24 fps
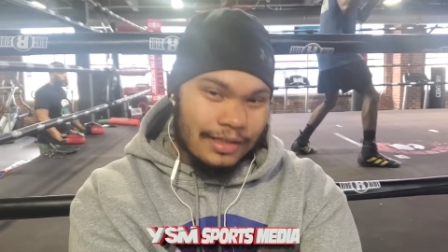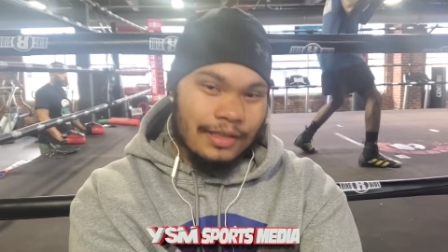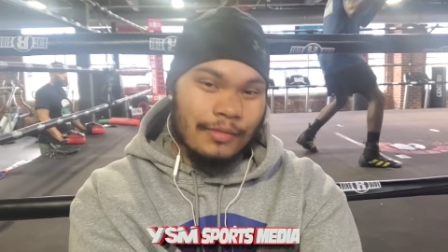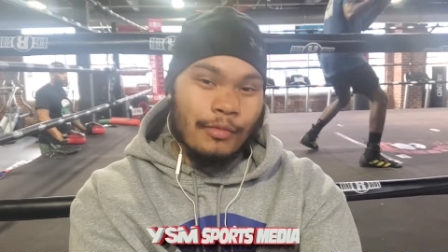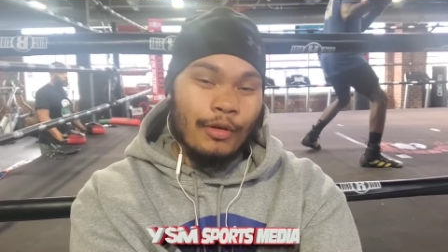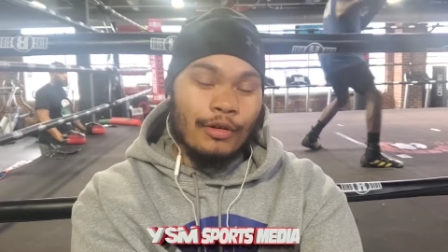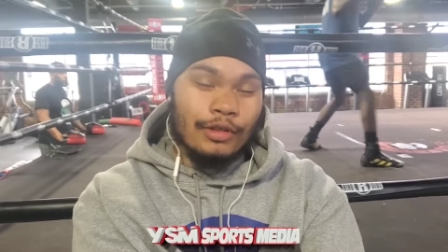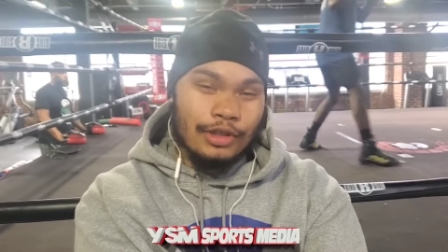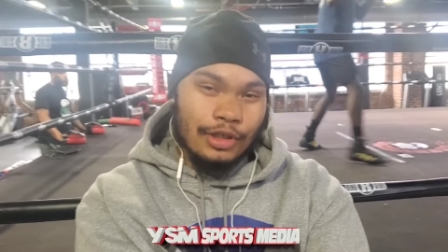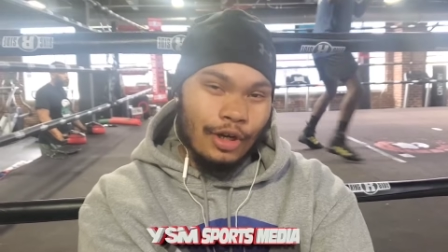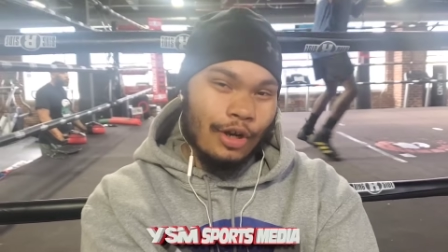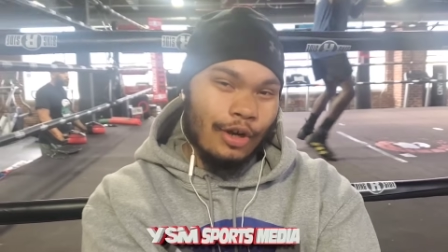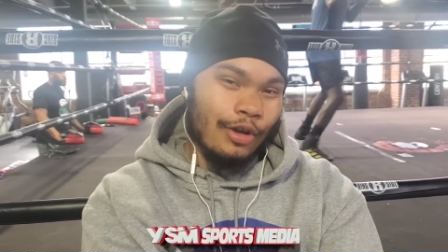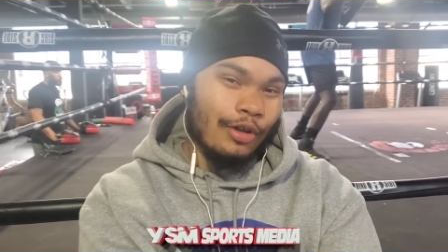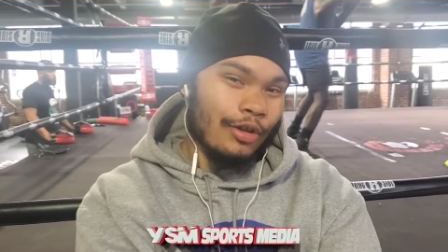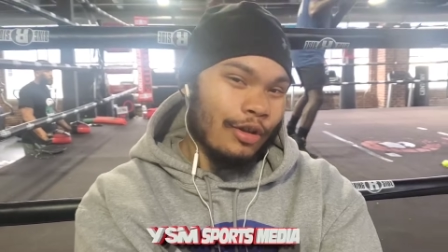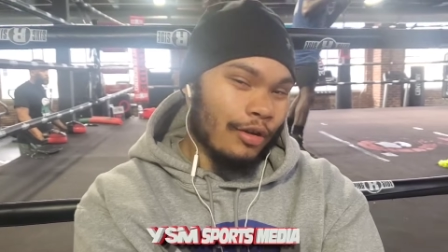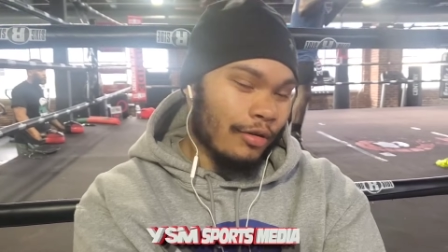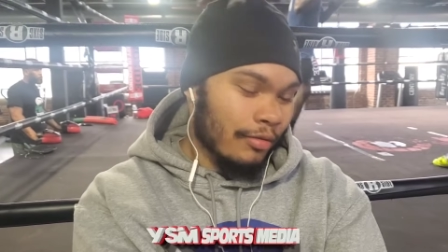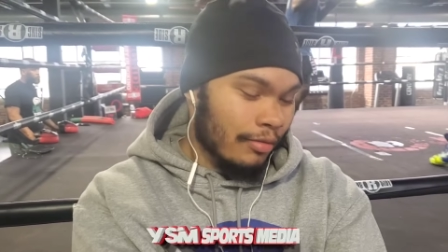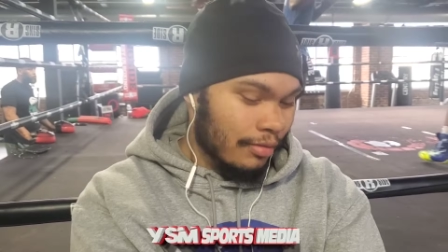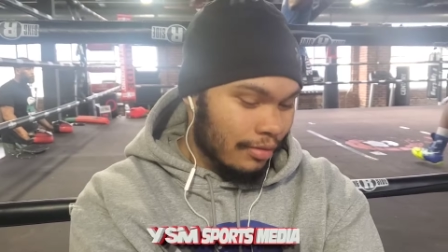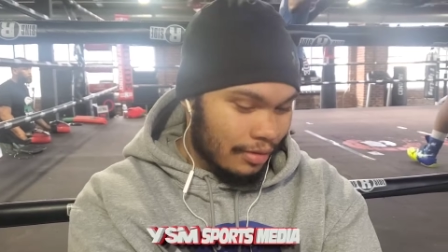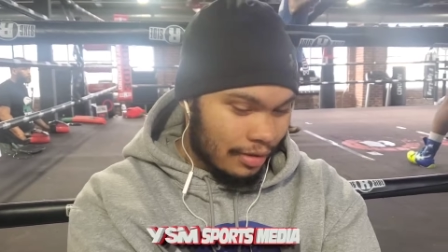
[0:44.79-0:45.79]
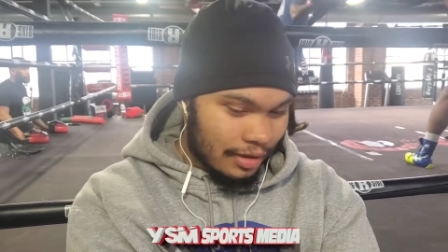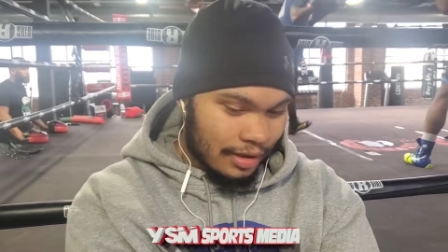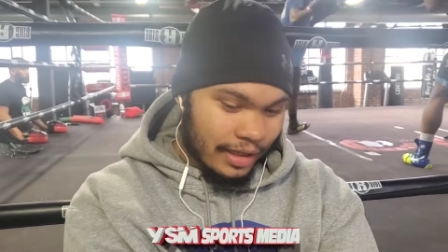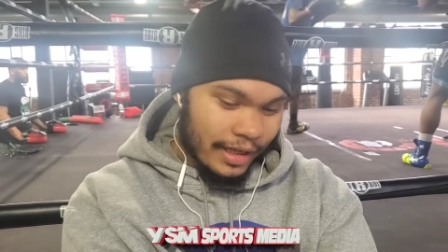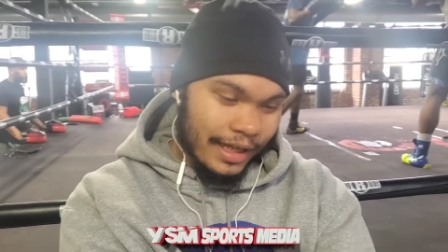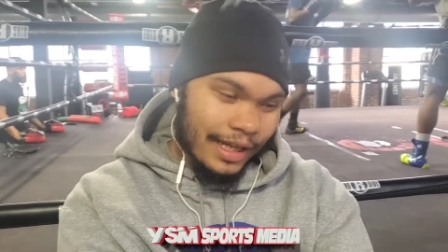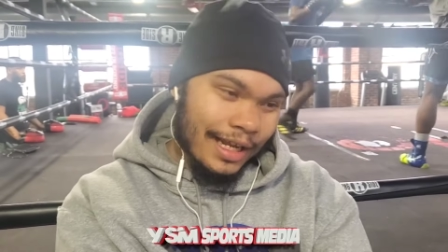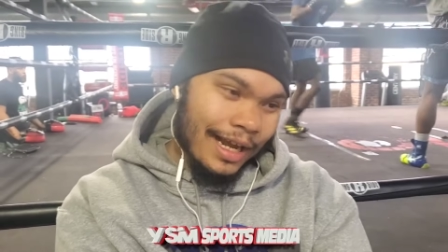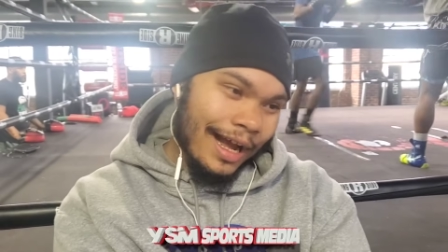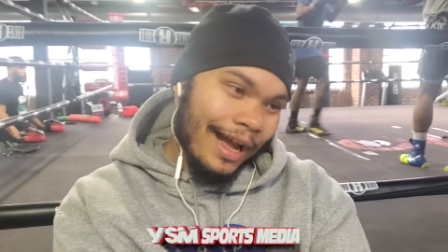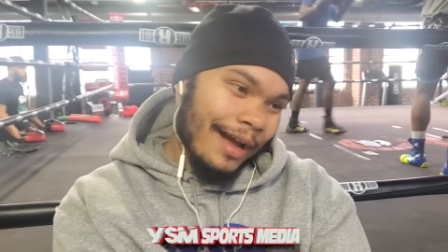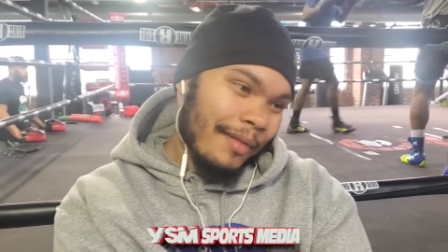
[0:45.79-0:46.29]
Jermall Charlo,
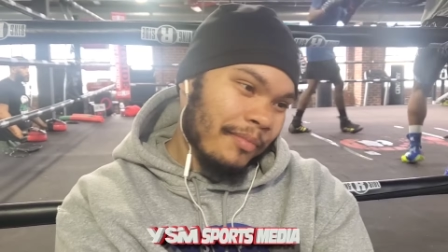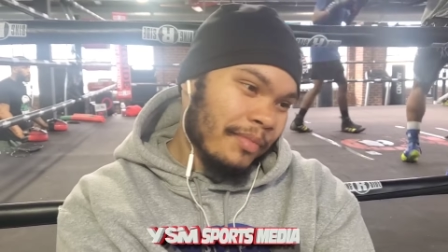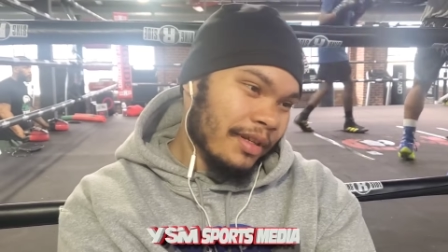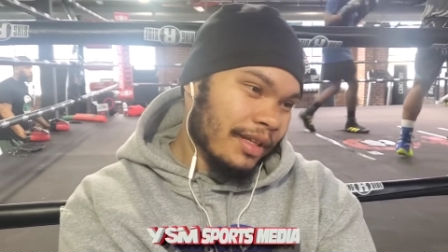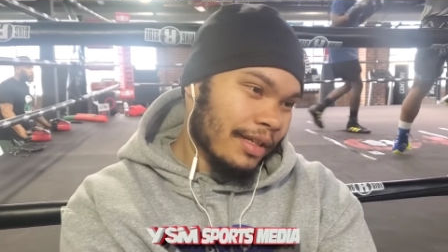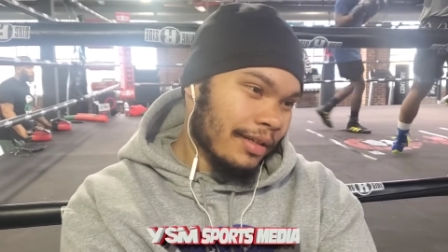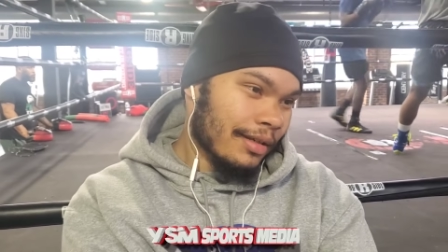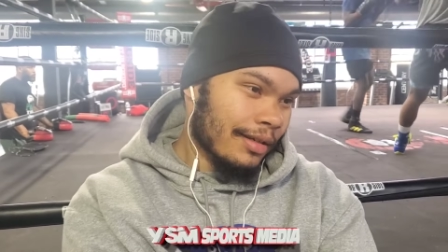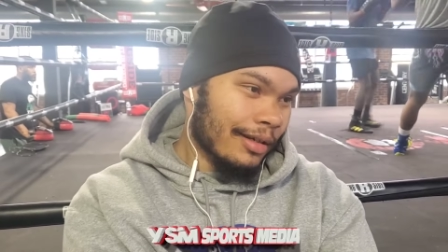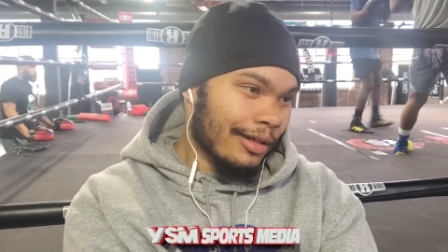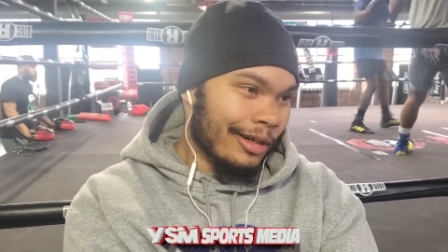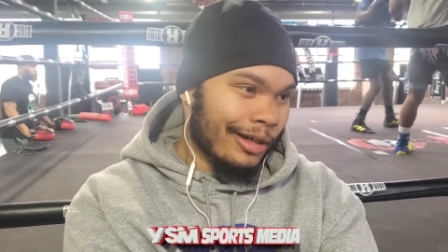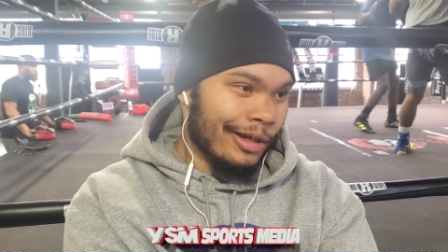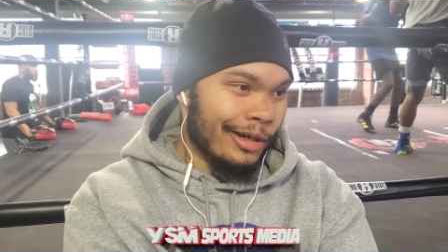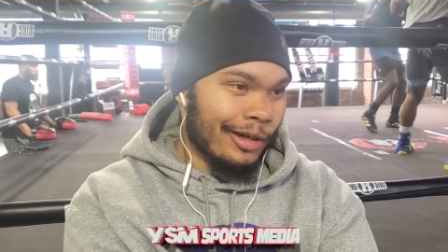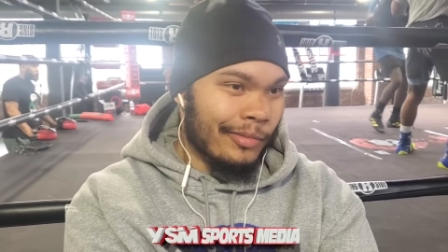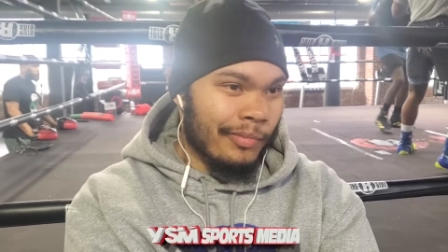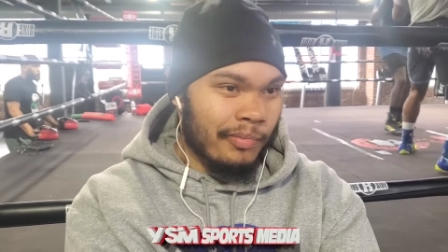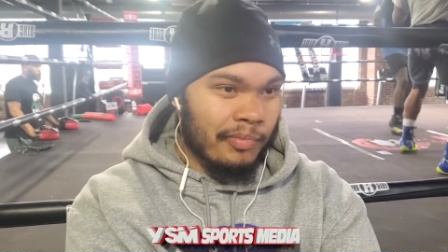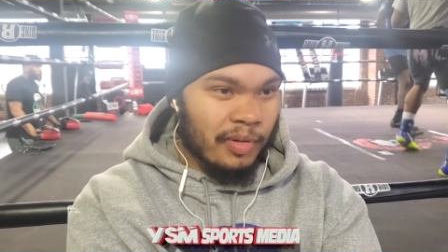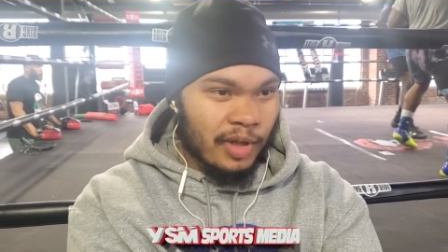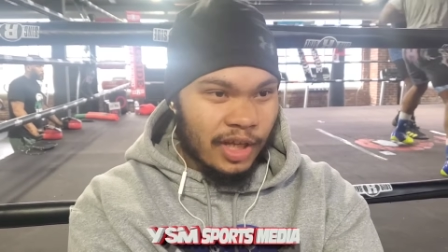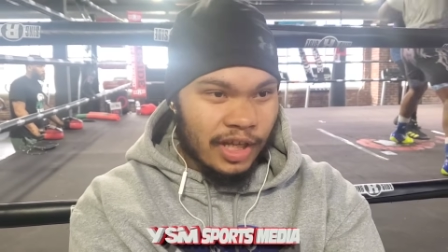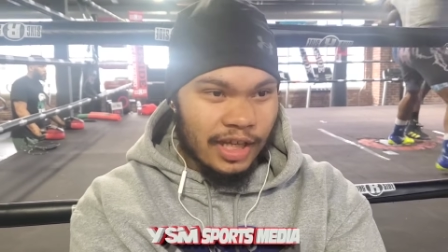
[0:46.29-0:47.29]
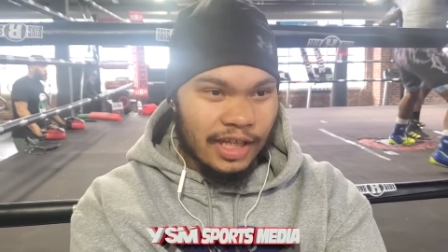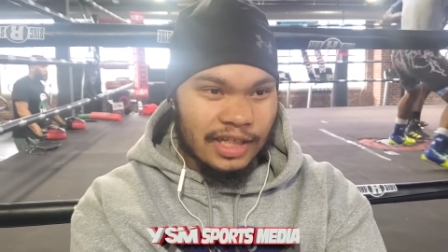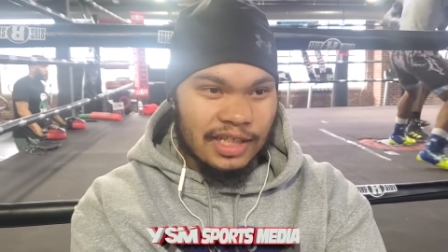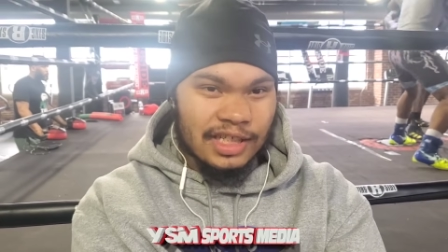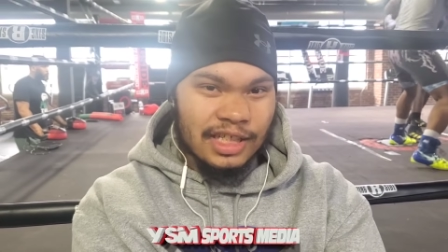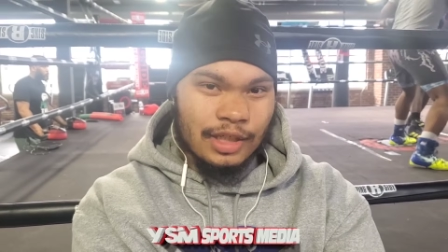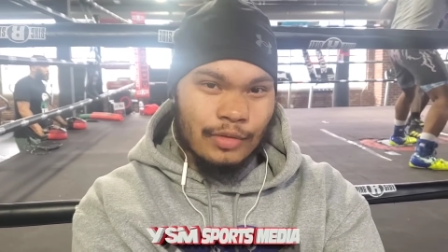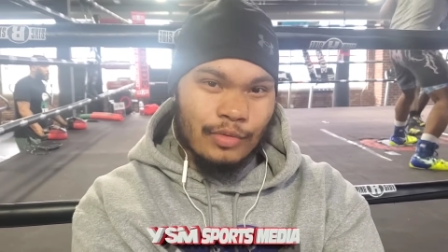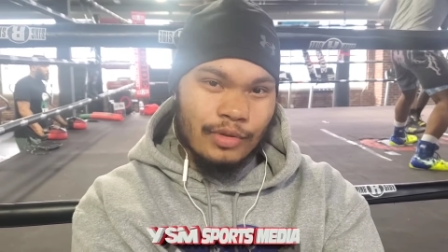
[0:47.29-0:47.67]
he got to be a, a, bitch.